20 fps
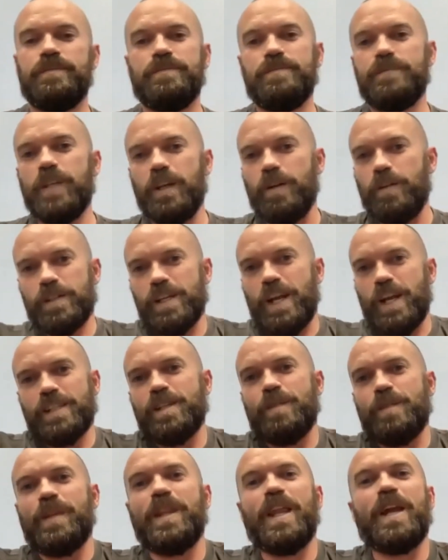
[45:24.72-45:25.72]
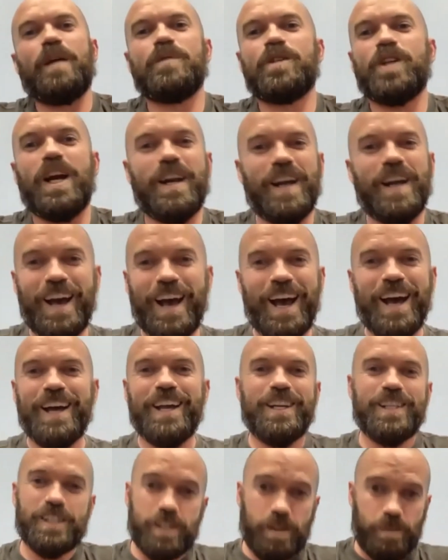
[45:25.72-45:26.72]
it's not something that I'm trying to
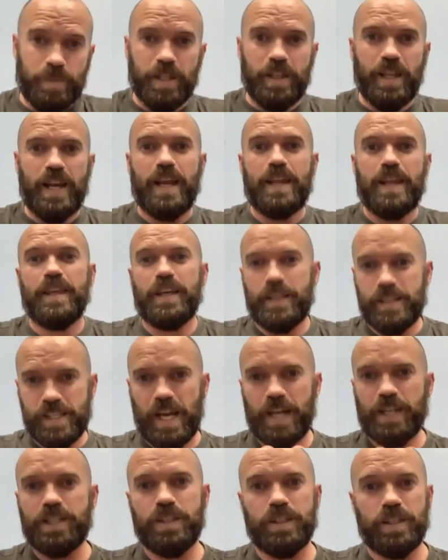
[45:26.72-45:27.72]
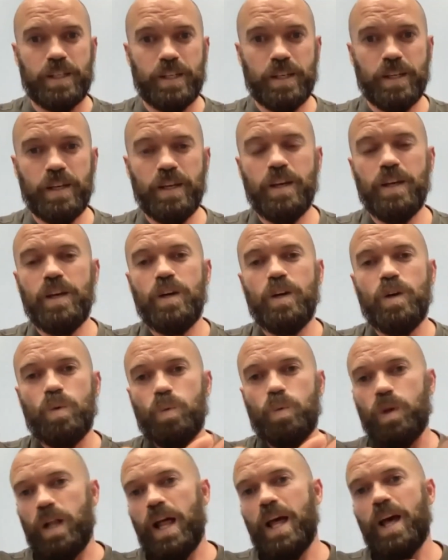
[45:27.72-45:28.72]
hide. It's something that I think is actually
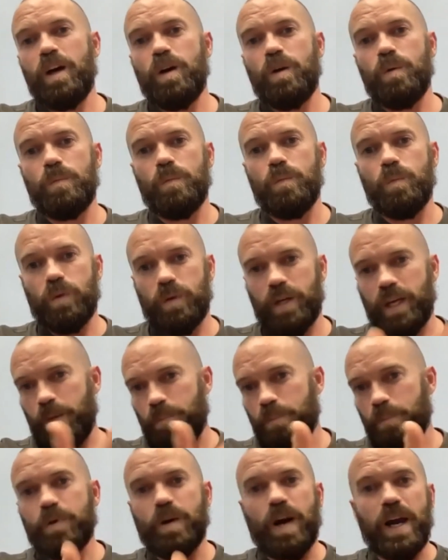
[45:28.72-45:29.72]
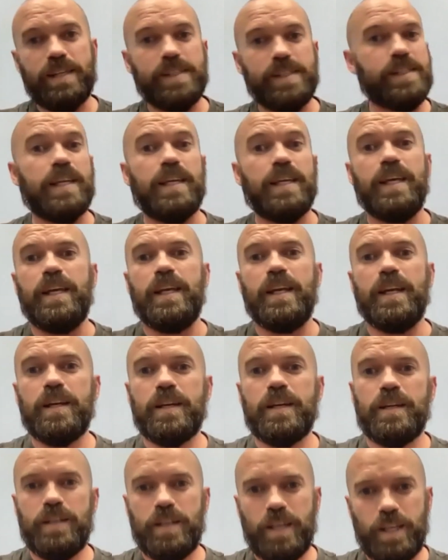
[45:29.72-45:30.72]
will get priced
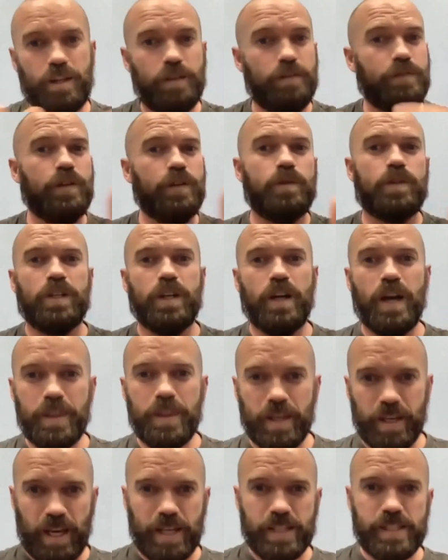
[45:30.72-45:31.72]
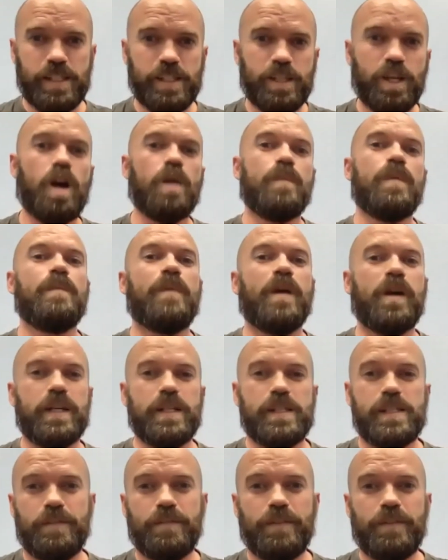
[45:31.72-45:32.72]
in the future. I think as these carbon
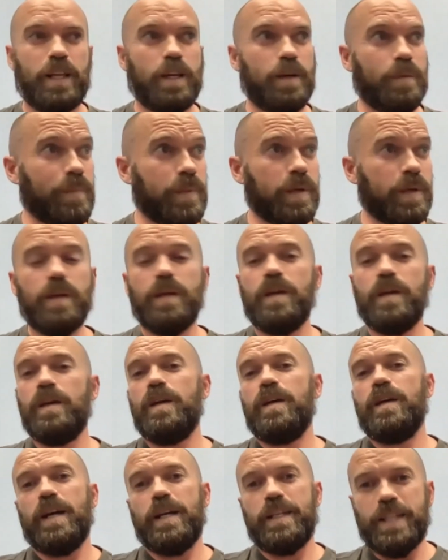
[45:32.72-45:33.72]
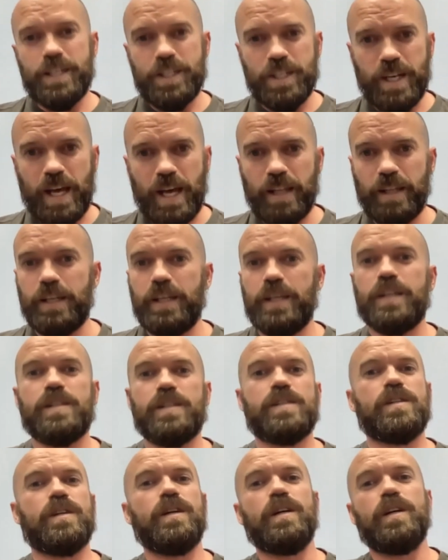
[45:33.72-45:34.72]
markets develop, additionality
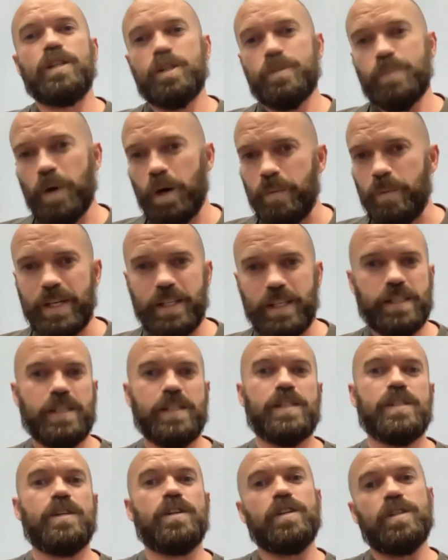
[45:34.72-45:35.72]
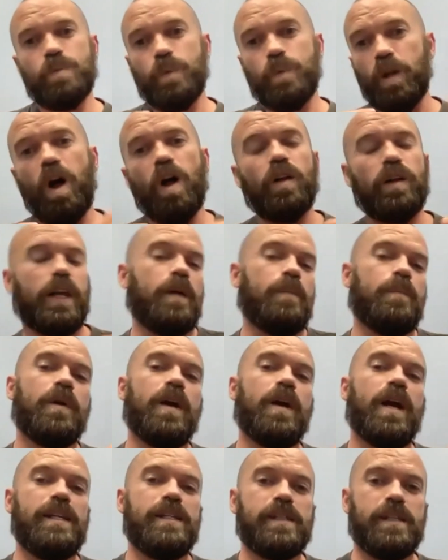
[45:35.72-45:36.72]
concerns, permanence concerns will all get
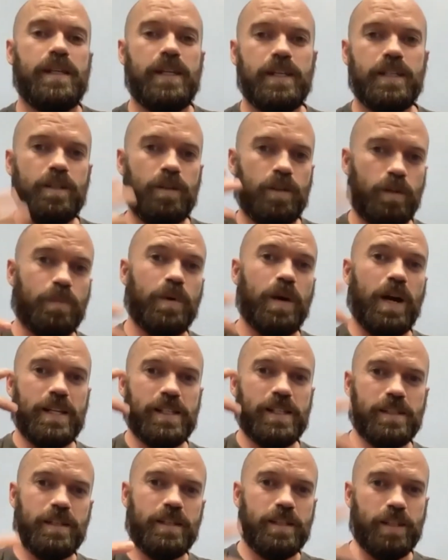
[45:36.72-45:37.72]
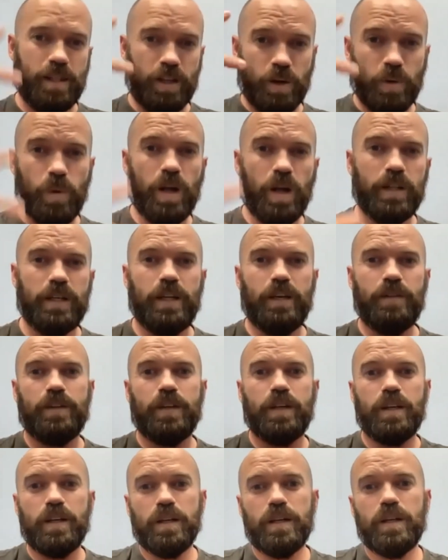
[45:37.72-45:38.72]
priced into the price to the quality of
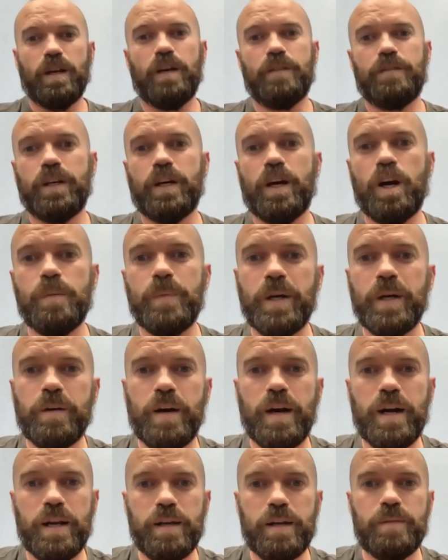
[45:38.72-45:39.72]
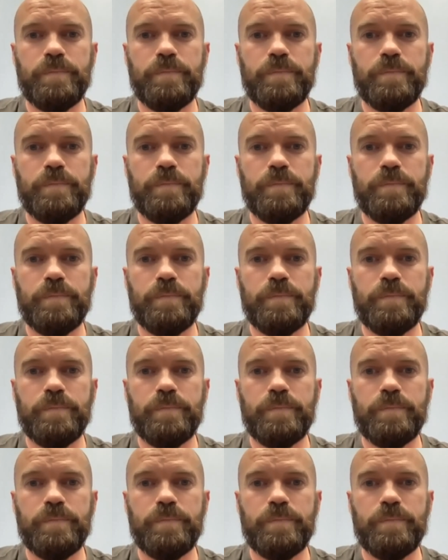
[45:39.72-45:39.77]
the carbon credit.